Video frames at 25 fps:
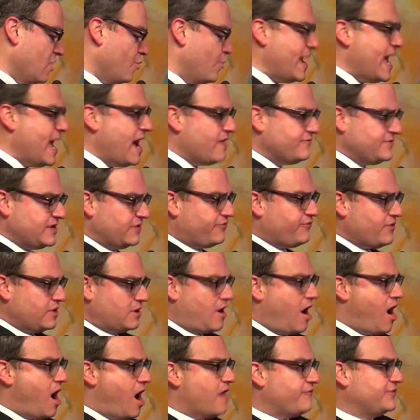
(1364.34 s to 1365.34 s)
we have
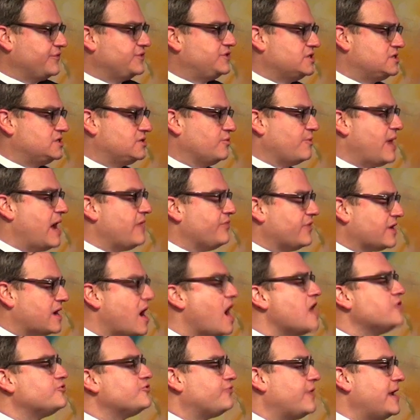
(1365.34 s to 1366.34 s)
different offices around the
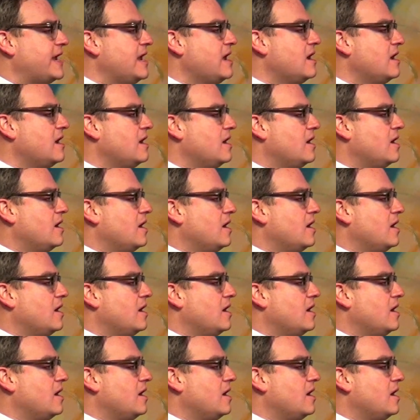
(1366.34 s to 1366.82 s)
country.